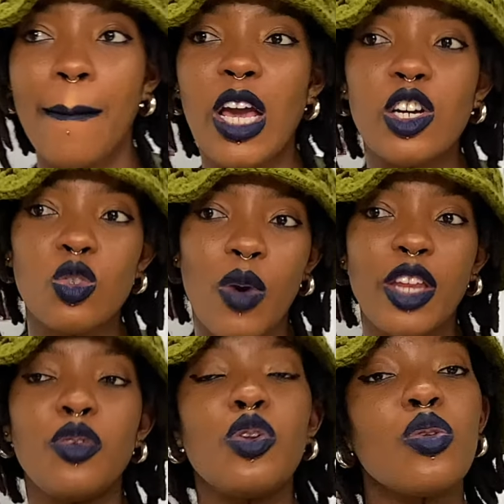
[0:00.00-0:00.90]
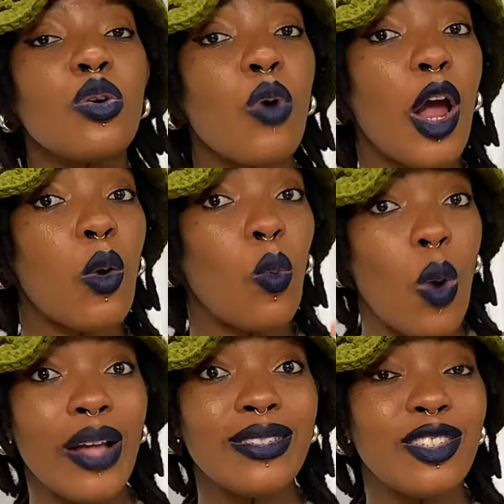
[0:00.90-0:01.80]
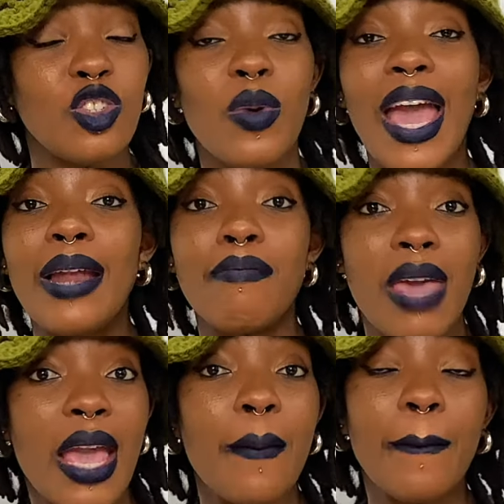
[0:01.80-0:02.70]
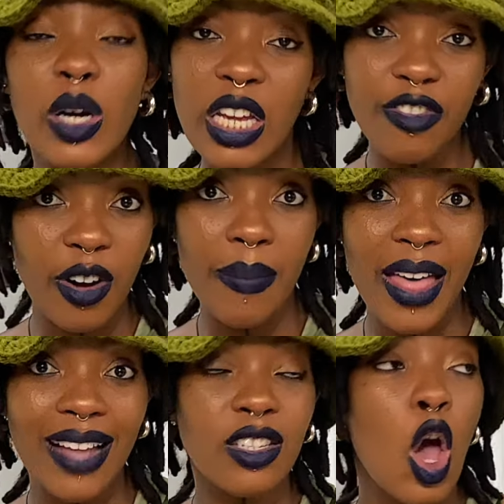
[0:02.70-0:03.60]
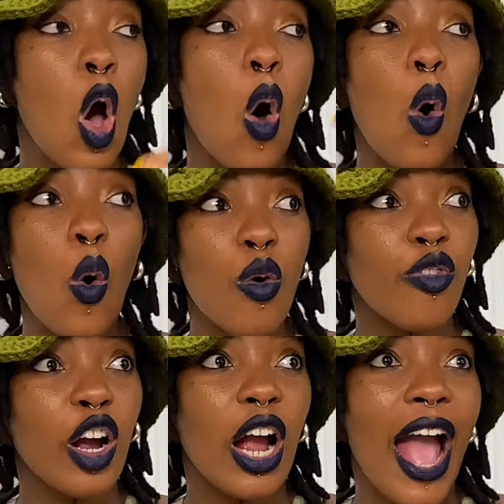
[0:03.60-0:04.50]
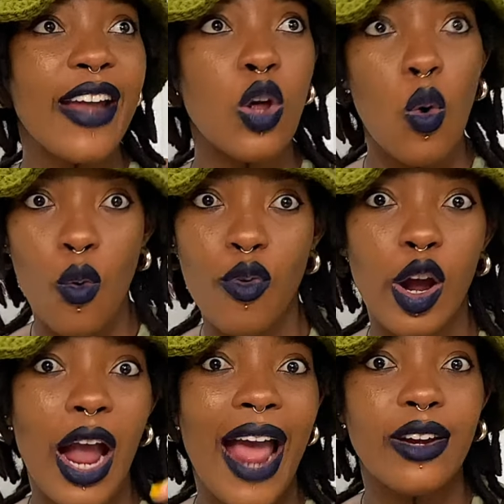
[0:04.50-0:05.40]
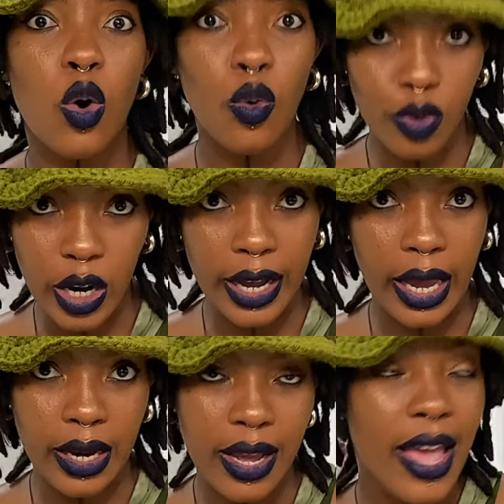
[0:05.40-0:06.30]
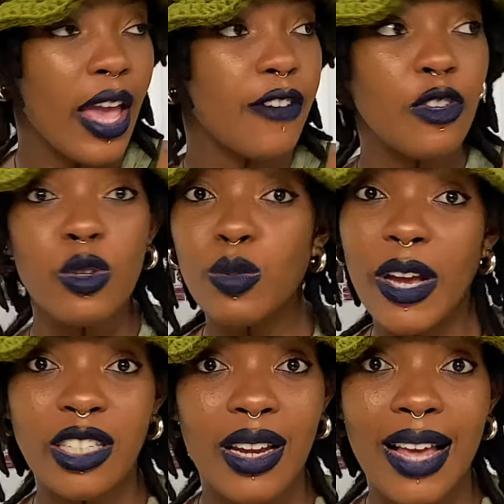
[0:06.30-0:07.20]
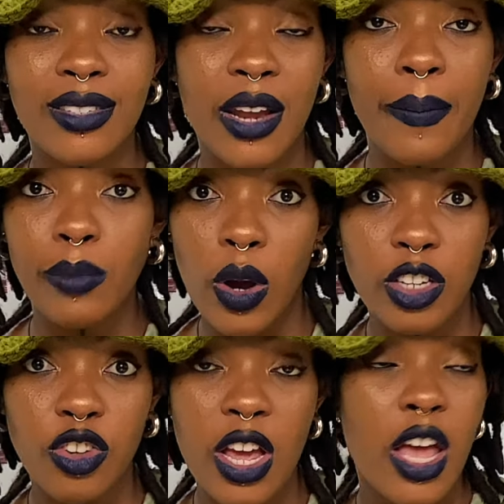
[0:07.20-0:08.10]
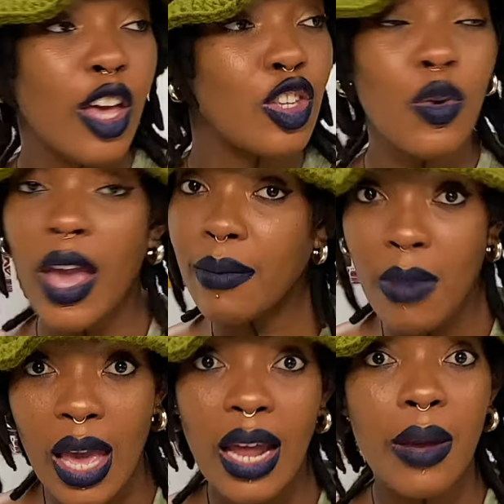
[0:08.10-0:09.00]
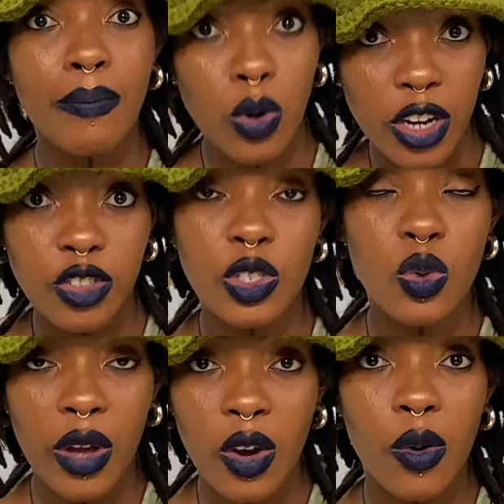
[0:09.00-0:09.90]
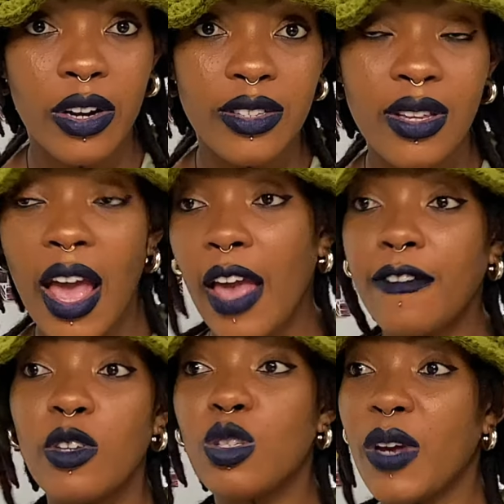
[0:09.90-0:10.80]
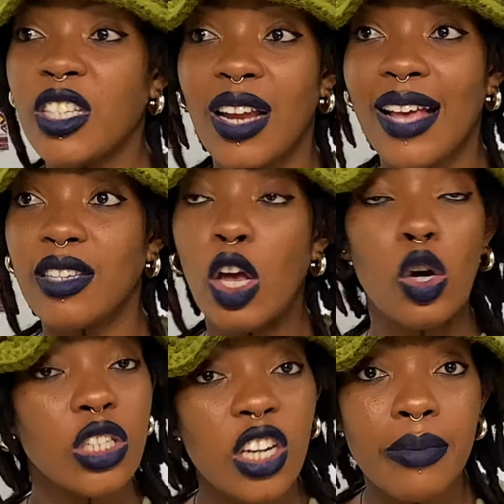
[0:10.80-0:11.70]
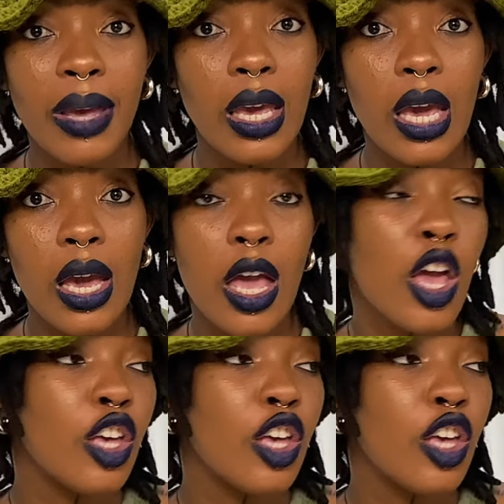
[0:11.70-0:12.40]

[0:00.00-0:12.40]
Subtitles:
because when you do the work once, you can make money from that over and over and over again. If you specialize in embroidery, you can make an embroidery sewing course. If you specialize in cushion making,